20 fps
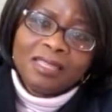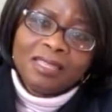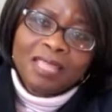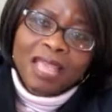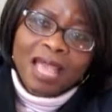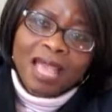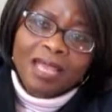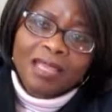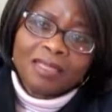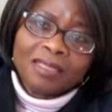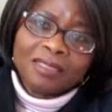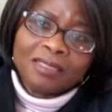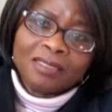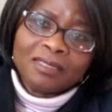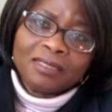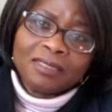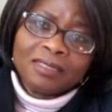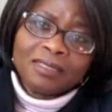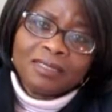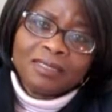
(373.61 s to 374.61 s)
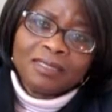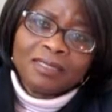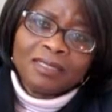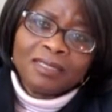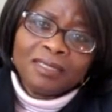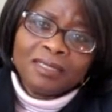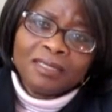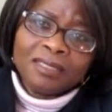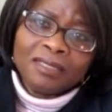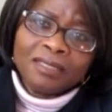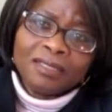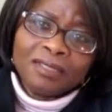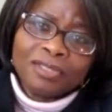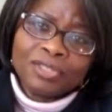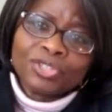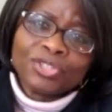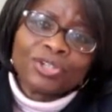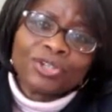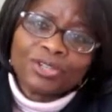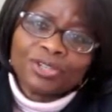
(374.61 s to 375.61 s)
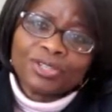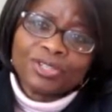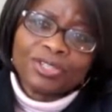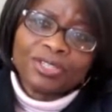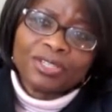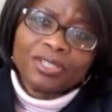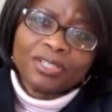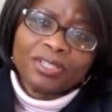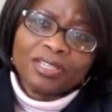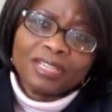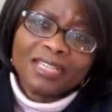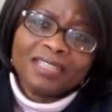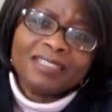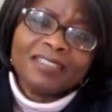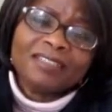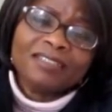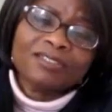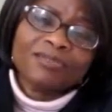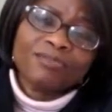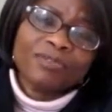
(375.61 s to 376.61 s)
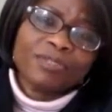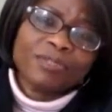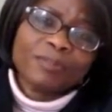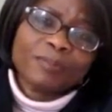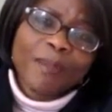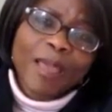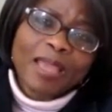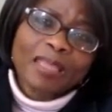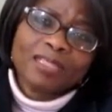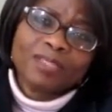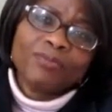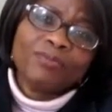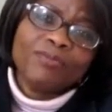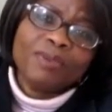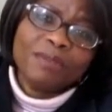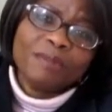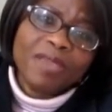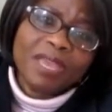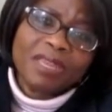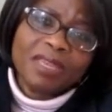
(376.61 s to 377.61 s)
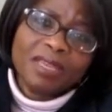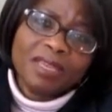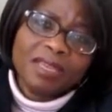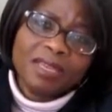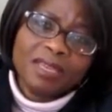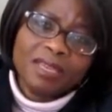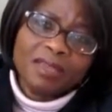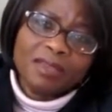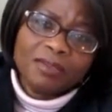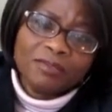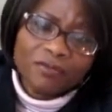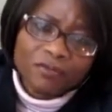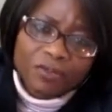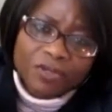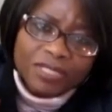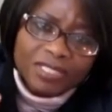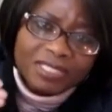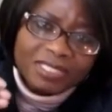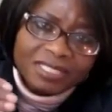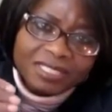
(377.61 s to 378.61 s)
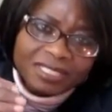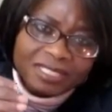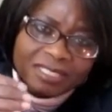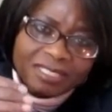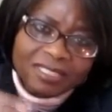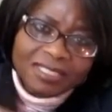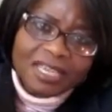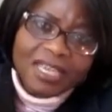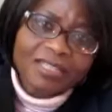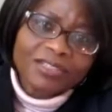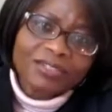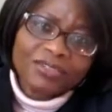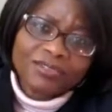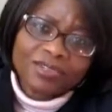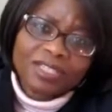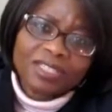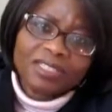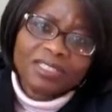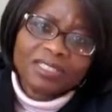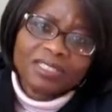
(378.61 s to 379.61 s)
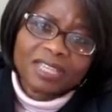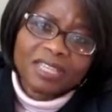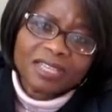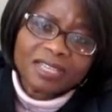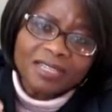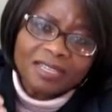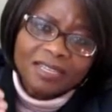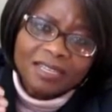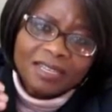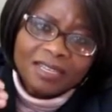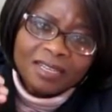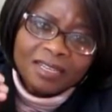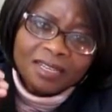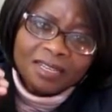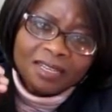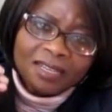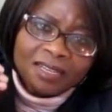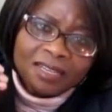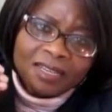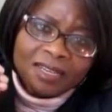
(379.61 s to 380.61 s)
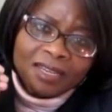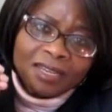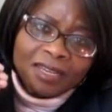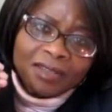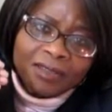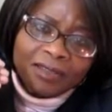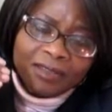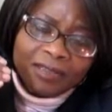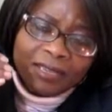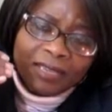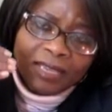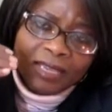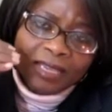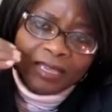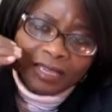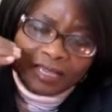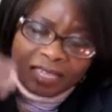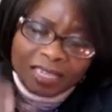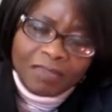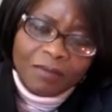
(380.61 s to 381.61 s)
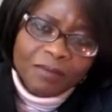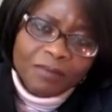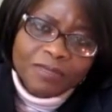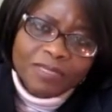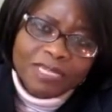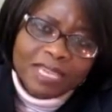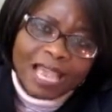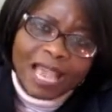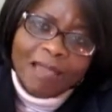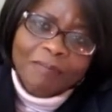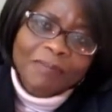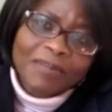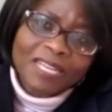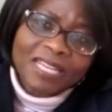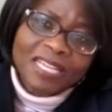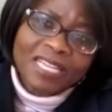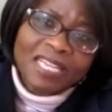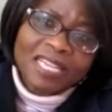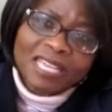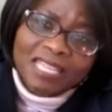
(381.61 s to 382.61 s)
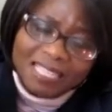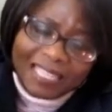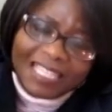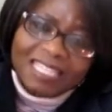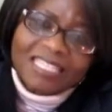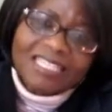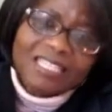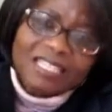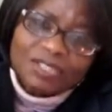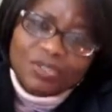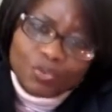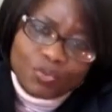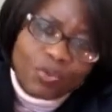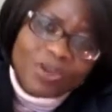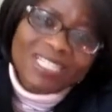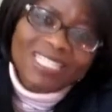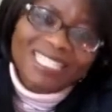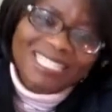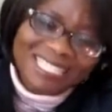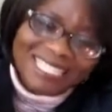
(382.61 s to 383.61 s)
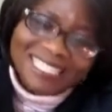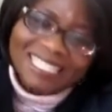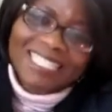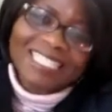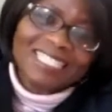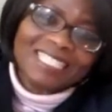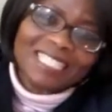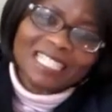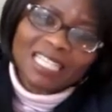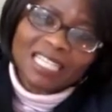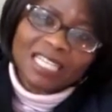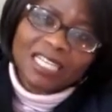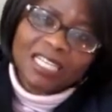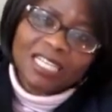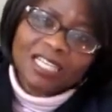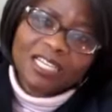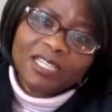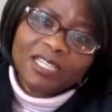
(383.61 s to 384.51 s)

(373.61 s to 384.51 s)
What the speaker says: that the church can disrespect women for centuries and it keeps happening? This is 2016.